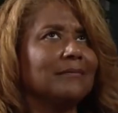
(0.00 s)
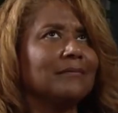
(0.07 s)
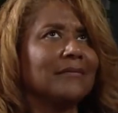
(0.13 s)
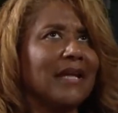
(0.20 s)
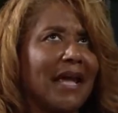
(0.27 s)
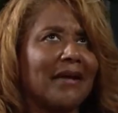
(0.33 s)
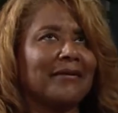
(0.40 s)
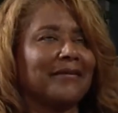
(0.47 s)

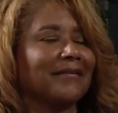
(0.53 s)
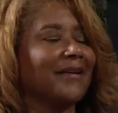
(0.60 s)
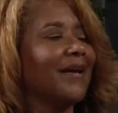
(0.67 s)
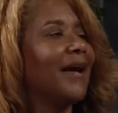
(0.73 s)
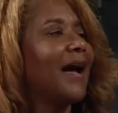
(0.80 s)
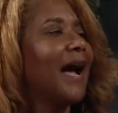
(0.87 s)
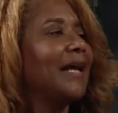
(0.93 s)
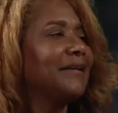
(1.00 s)
Right. Yeah.
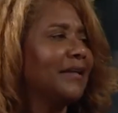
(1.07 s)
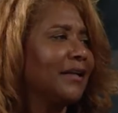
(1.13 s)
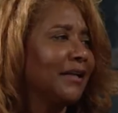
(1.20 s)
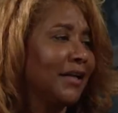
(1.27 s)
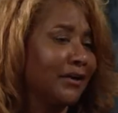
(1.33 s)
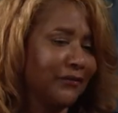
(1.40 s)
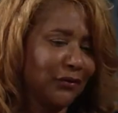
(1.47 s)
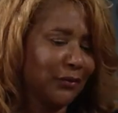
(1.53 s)
Yes. I did
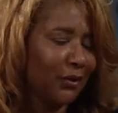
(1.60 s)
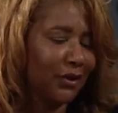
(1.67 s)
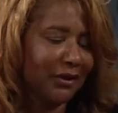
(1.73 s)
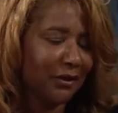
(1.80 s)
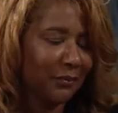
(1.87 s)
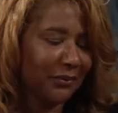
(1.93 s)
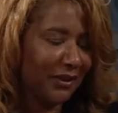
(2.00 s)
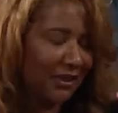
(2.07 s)
an interview
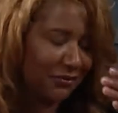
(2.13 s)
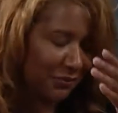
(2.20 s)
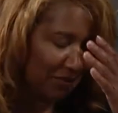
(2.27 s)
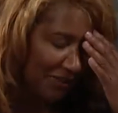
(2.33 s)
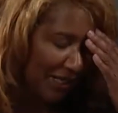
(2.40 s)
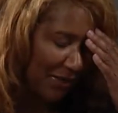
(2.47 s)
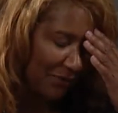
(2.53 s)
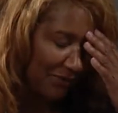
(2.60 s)
earlier with right,
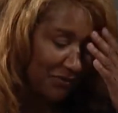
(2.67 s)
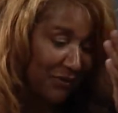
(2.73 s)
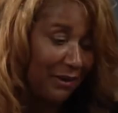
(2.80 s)
Hendricks County, right.